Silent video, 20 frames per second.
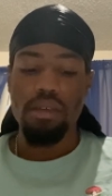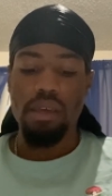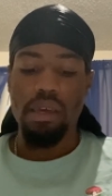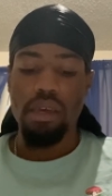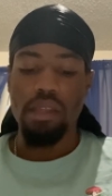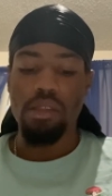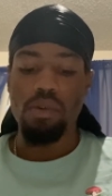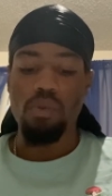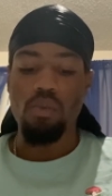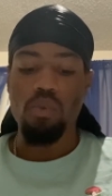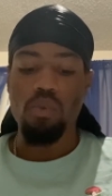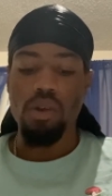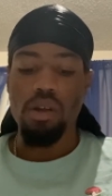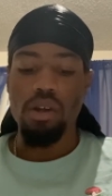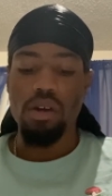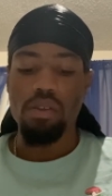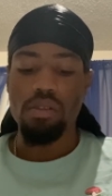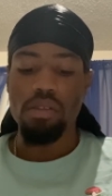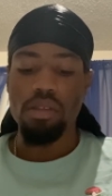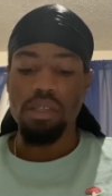In the
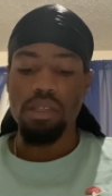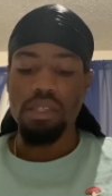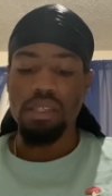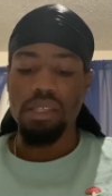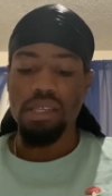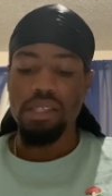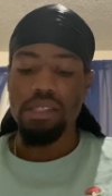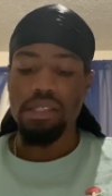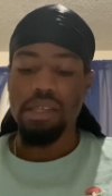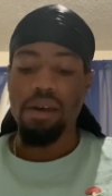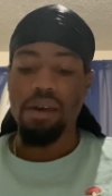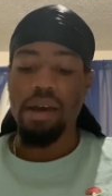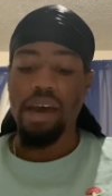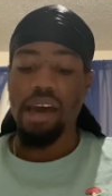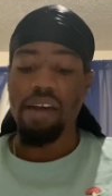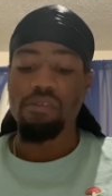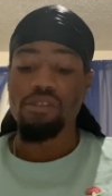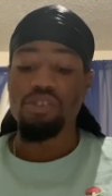world ye shall have